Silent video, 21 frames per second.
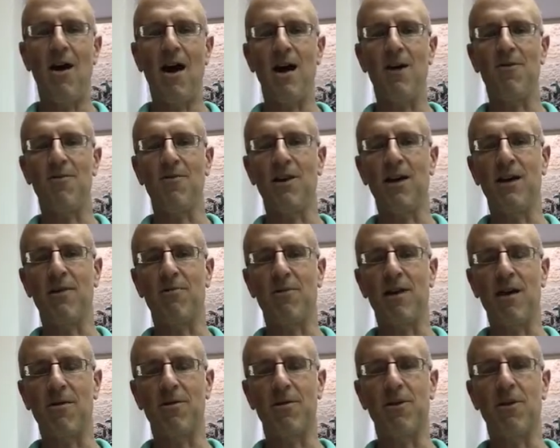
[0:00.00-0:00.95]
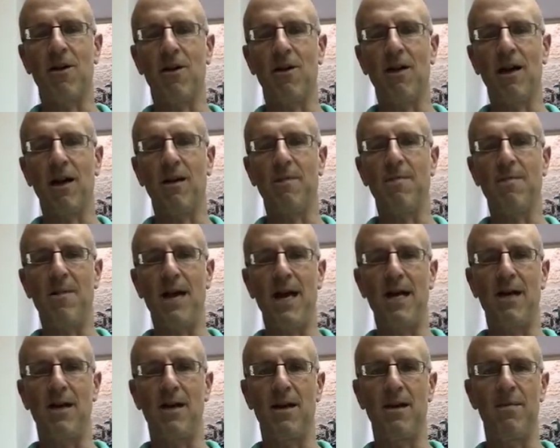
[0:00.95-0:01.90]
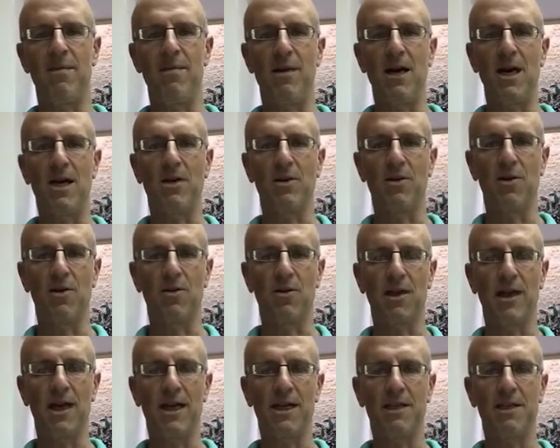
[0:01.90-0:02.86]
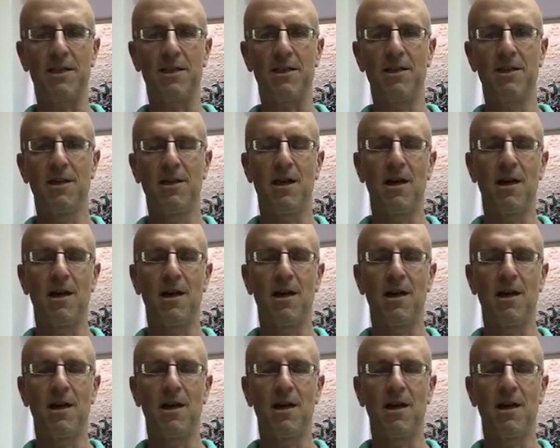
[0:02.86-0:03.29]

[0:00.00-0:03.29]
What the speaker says: I read what I would call a meta machloket,